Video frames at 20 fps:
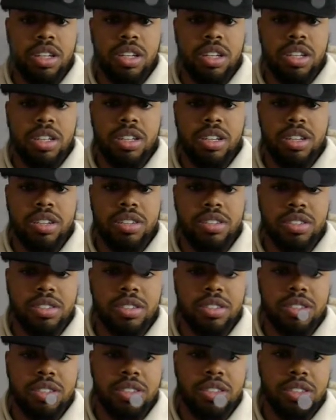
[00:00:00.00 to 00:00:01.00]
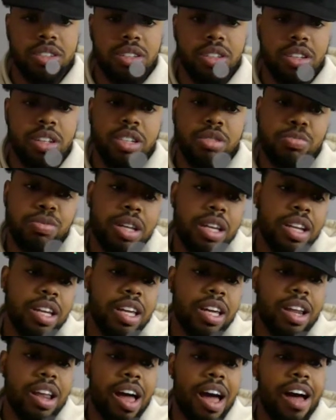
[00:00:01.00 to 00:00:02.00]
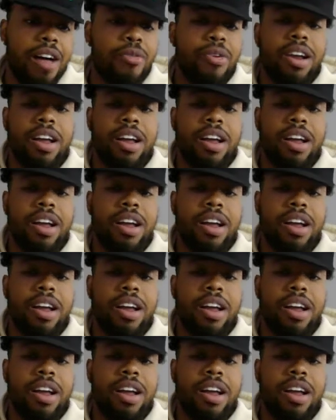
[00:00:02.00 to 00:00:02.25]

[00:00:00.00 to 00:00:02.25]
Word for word: So, let's play it again. I would and I